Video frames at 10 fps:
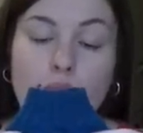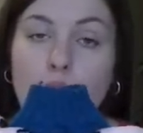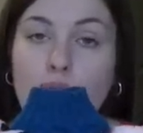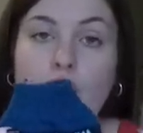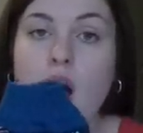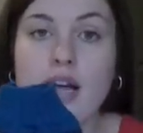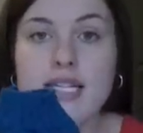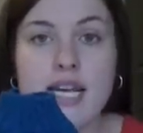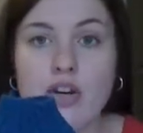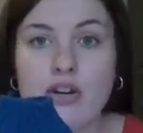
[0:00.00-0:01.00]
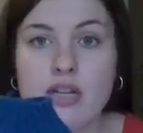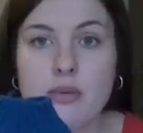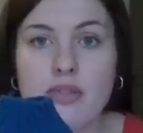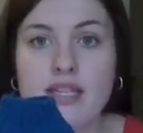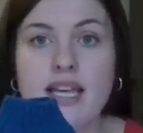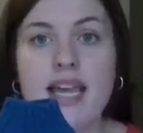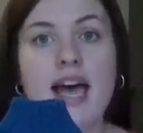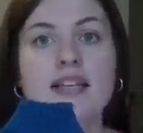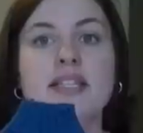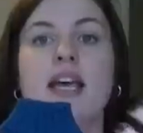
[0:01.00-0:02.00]
were not to increase with this, I
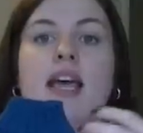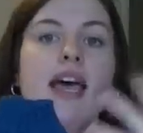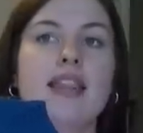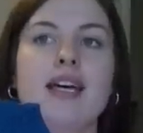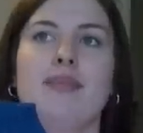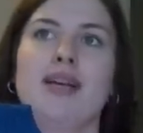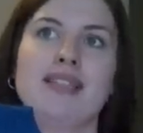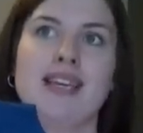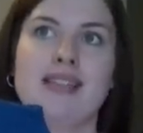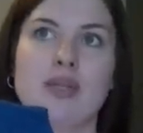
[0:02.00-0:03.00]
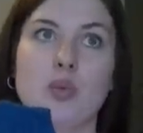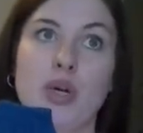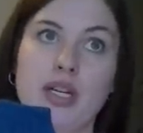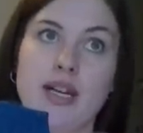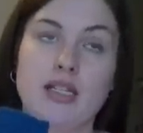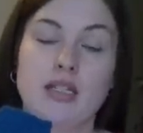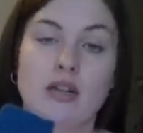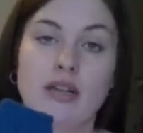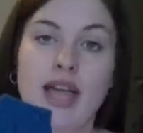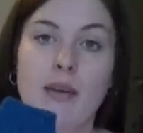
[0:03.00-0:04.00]
guess, and I'm not saying this would
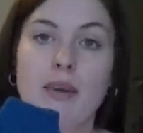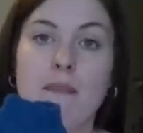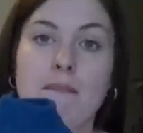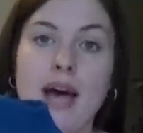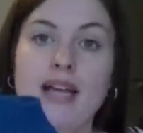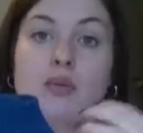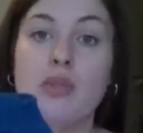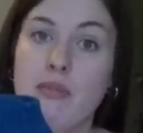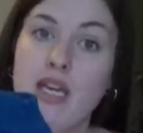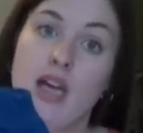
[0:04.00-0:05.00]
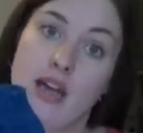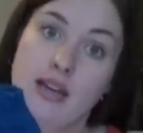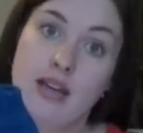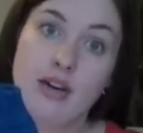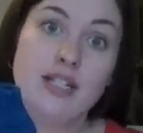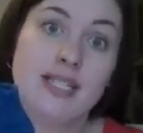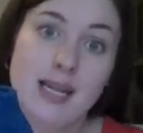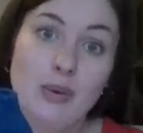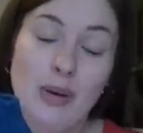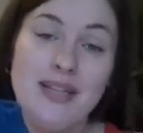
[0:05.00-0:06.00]
necessarily happen, but with me, I
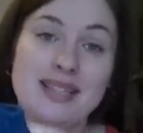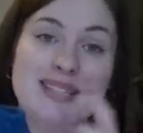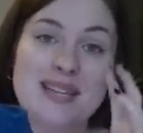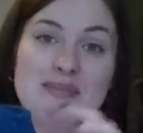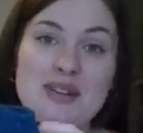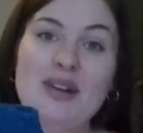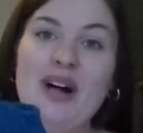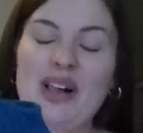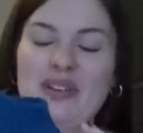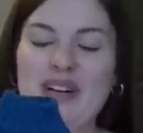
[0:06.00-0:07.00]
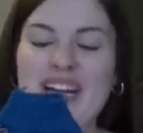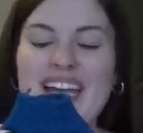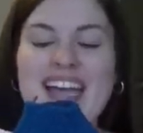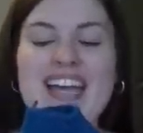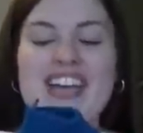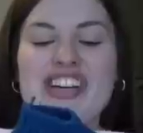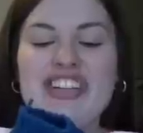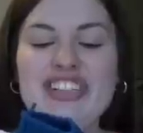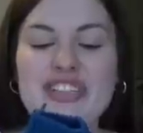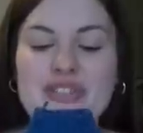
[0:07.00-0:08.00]
guarantee it would since I'm new at color work.
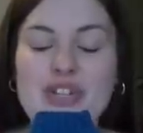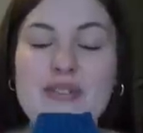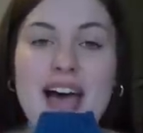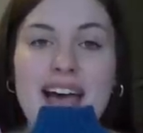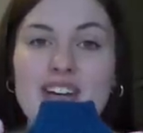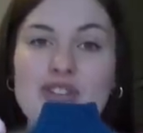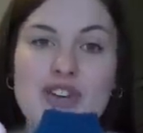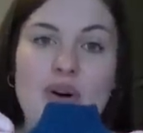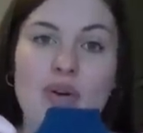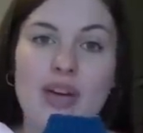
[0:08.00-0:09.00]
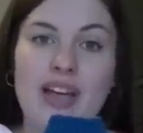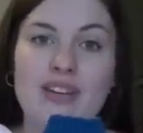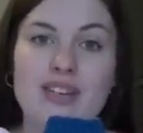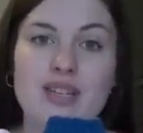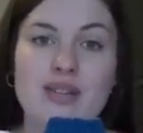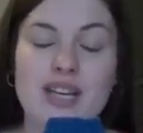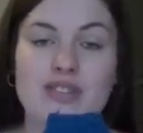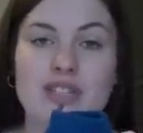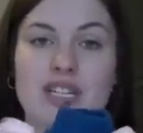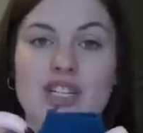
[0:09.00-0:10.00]
You do that and you don't increase those
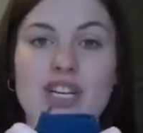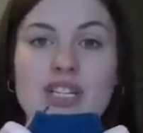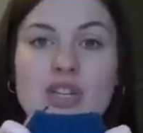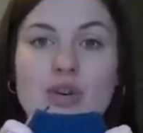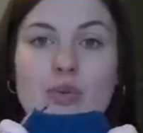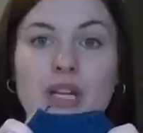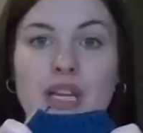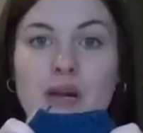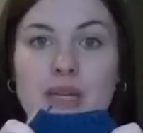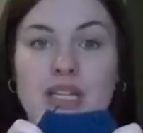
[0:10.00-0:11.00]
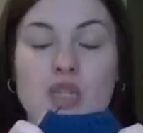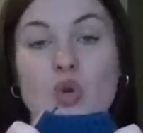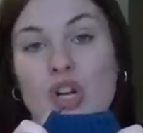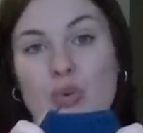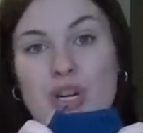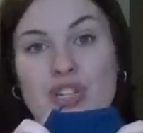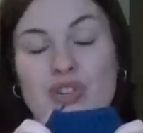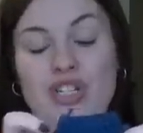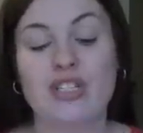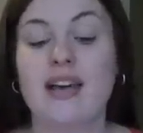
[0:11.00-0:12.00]
extra stitches, you're really gonna be distorted when it
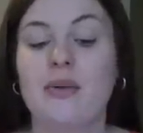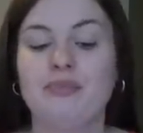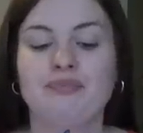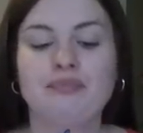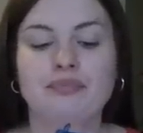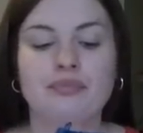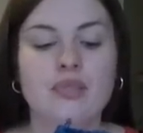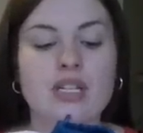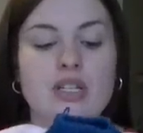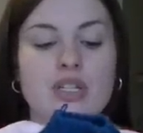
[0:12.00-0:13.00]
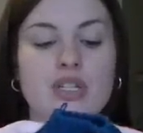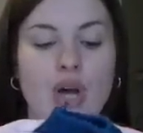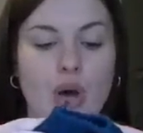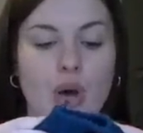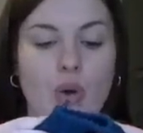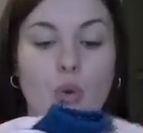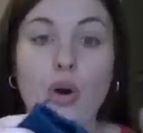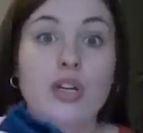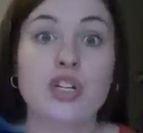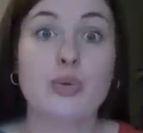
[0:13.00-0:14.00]
stretches out so
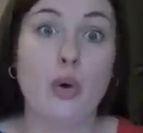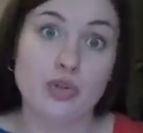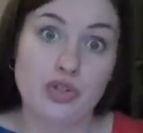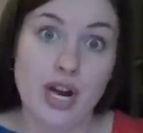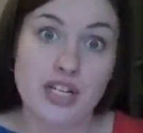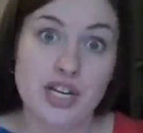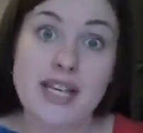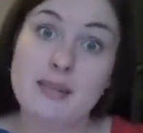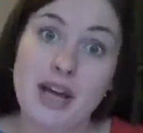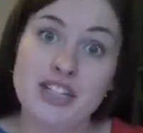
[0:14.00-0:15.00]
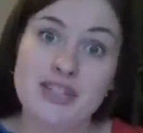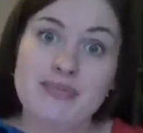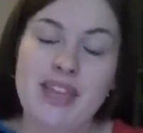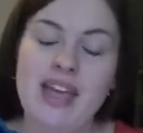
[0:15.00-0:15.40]
or it just won't stretch as much.